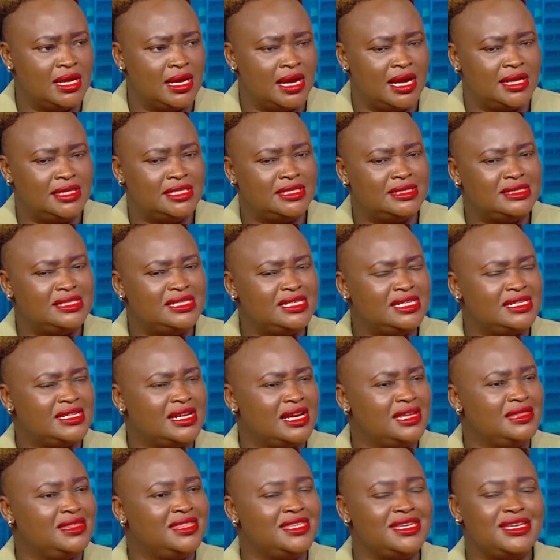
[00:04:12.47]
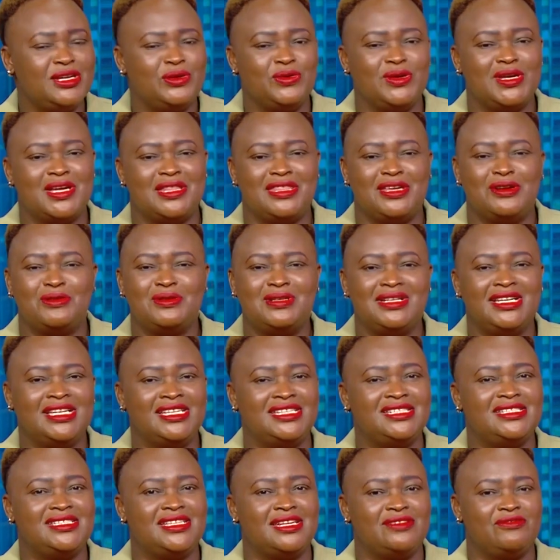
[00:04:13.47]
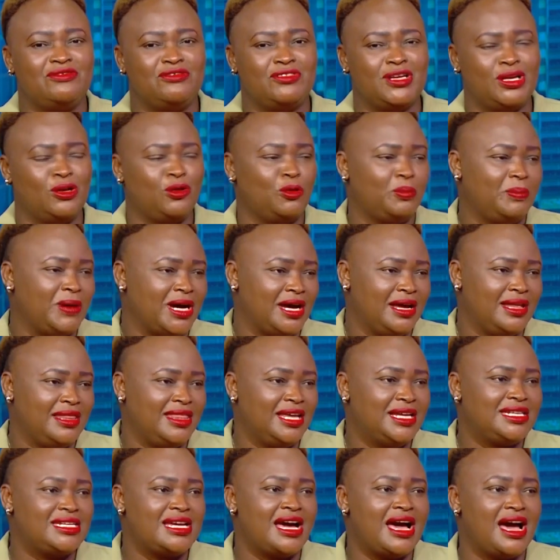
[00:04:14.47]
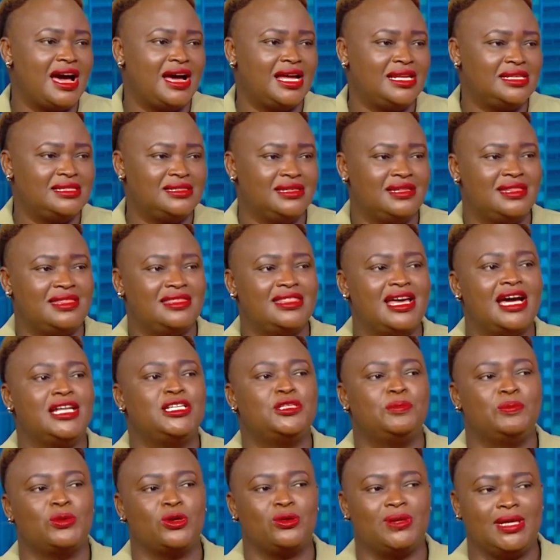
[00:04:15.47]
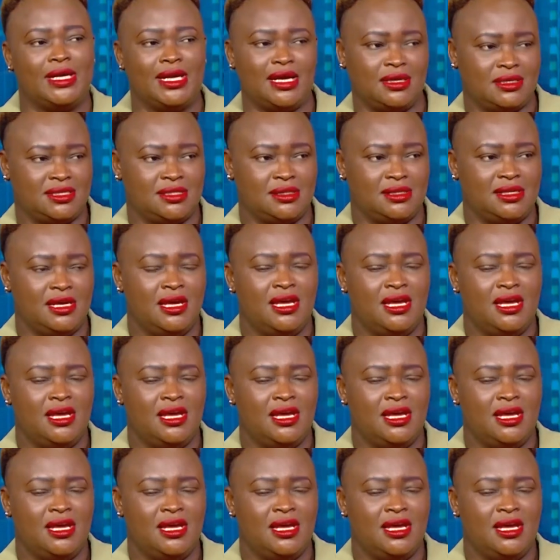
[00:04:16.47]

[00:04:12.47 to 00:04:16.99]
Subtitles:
And indeed, I think we are the only developer that has that product.